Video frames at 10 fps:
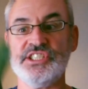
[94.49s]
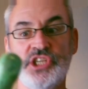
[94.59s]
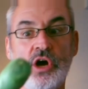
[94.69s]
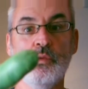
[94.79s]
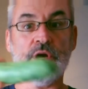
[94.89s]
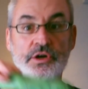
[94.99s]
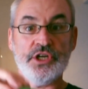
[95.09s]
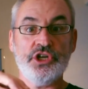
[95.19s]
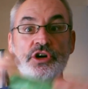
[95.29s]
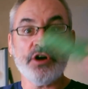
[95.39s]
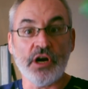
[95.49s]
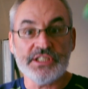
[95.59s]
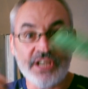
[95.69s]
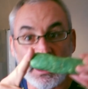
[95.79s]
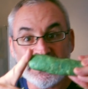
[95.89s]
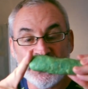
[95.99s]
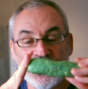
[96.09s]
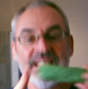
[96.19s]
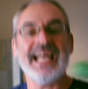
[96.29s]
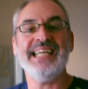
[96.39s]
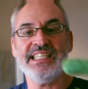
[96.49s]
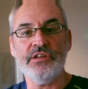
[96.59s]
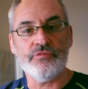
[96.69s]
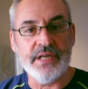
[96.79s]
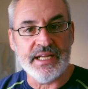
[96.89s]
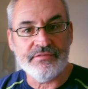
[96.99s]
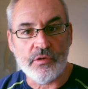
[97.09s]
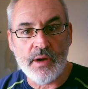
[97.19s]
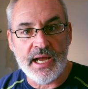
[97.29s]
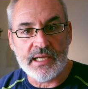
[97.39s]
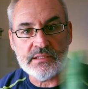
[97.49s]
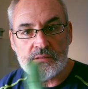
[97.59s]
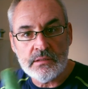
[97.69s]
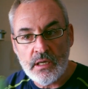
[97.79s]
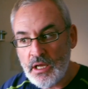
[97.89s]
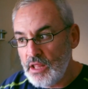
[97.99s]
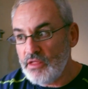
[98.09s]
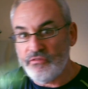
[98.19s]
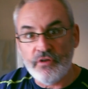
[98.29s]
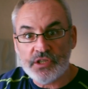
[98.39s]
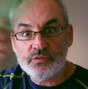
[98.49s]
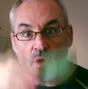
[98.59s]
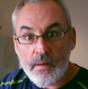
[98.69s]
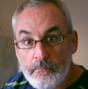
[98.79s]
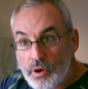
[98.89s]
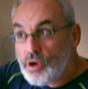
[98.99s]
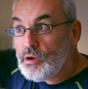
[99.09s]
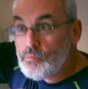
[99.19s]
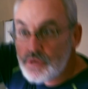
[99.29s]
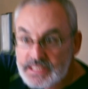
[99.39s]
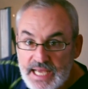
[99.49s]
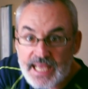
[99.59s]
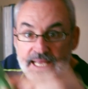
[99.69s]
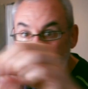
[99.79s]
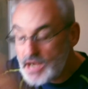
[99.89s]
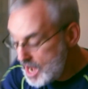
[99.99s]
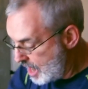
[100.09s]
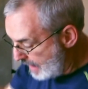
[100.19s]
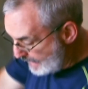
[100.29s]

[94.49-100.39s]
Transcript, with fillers: So we're going to cook our sausage in a casing three different ways. The first one, boom, we take it